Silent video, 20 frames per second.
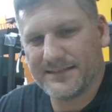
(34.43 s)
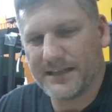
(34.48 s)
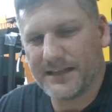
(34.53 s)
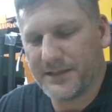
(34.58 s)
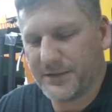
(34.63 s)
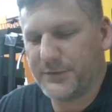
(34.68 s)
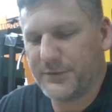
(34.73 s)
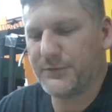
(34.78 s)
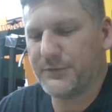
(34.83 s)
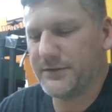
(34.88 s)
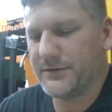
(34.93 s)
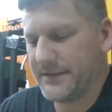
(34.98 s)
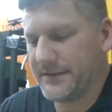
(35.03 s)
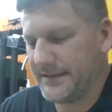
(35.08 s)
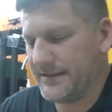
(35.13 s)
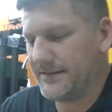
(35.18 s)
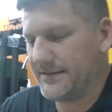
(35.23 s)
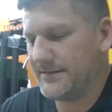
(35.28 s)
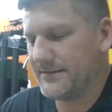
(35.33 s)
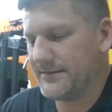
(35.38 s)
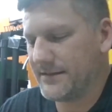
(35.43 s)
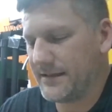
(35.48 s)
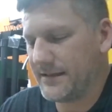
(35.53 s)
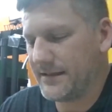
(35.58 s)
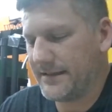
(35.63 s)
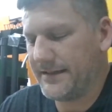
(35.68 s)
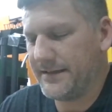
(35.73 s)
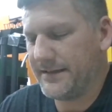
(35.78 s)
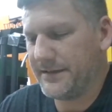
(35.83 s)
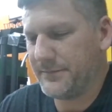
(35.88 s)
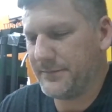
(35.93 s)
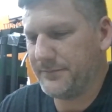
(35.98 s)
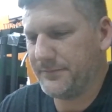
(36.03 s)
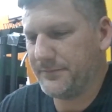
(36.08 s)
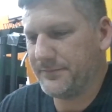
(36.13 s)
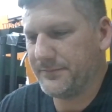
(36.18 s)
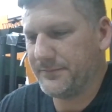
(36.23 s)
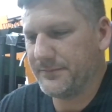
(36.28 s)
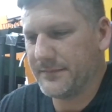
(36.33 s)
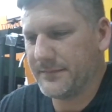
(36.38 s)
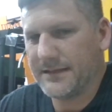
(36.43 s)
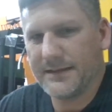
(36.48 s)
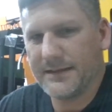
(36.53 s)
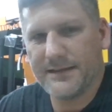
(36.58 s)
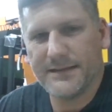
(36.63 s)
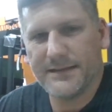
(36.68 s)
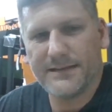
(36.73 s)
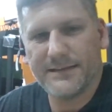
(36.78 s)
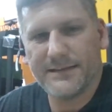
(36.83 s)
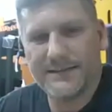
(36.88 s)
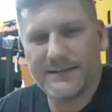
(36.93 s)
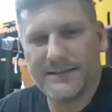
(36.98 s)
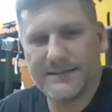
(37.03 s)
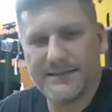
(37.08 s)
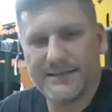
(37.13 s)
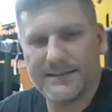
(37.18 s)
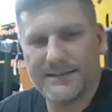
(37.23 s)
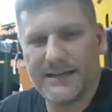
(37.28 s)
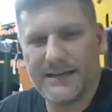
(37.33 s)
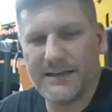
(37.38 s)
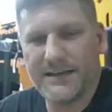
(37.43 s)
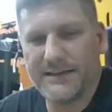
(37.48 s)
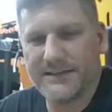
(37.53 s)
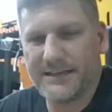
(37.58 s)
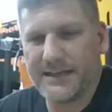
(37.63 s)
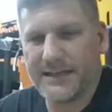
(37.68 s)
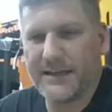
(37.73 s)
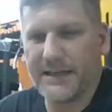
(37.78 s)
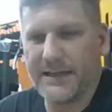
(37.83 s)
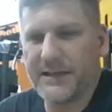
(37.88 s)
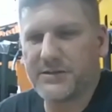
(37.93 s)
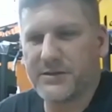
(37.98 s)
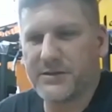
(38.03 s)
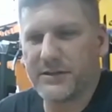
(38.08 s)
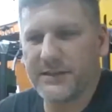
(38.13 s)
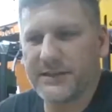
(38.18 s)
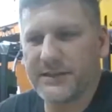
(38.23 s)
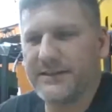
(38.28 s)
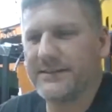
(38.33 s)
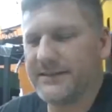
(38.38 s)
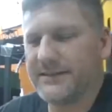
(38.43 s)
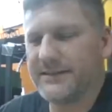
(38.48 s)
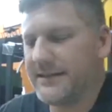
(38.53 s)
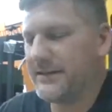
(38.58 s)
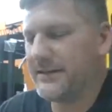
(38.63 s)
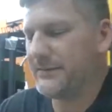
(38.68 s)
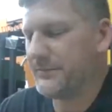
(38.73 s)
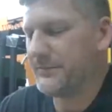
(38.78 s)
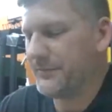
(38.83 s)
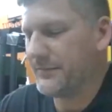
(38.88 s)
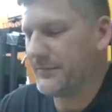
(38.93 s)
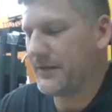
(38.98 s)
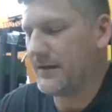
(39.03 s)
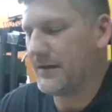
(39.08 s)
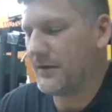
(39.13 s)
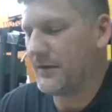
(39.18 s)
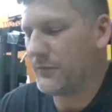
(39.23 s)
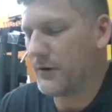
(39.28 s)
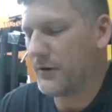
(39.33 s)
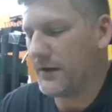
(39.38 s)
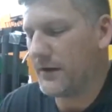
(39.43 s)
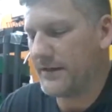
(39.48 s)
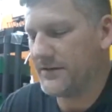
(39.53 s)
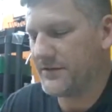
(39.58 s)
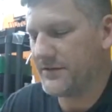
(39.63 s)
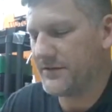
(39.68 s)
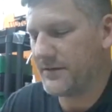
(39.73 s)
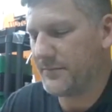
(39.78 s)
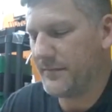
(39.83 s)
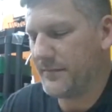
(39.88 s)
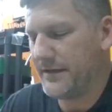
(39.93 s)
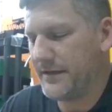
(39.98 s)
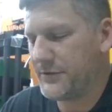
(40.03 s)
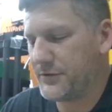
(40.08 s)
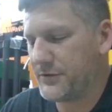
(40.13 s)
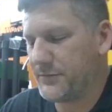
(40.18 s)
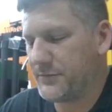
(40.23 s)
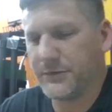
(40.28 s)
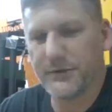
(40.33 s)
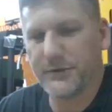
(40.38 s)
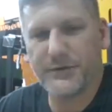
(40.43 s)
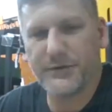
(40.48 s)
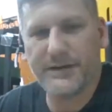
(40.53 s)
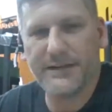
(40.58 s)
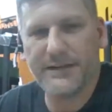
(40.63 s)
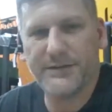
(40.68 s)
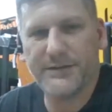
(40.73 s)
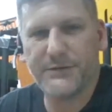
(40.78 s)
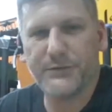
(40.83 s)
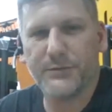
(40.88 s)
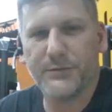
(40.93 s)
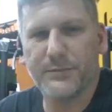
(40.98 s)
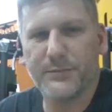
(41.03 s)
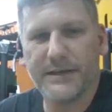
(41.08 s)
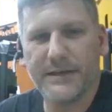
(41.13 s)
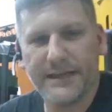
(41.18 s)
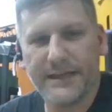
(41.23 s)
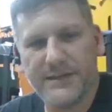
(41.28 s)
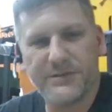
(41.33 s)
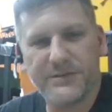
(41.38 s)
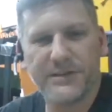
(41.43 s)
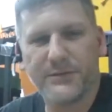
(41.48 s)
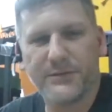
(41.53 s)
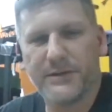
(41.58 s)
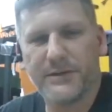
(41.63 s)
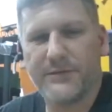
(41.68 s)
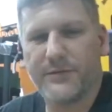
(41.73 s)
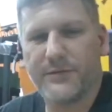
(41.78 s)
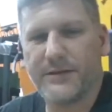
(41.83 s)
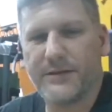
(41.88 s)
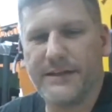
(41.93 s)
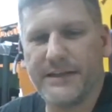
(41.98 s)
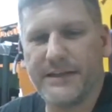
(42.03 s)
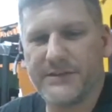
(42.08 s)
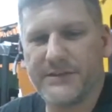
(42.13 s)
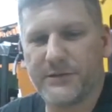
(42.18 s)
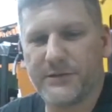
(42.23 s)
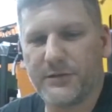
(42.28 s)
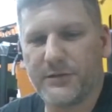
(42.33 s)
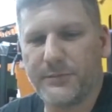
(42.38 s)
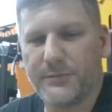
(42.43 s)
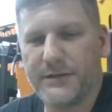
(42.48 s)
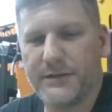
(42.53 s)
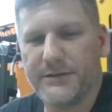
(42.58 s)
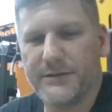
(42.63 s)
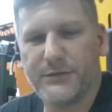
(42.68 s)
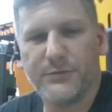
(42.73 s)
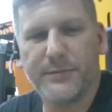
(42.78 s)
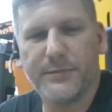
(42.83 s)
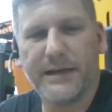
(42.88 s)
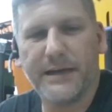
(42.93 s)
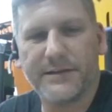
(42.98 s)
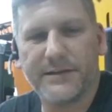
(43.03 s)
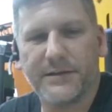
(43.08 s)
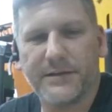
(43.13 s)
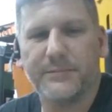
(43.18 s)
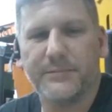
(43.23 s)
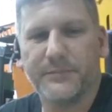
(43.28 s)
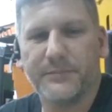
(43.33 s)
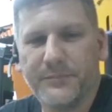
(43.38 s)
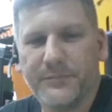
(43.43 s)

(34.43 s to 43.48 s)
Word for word: I do. Yeah. I uh, yeah. occasionally, yeah. Uh, Ron is their major builder. I do them occasionally whenever he gets a little bit too backed up.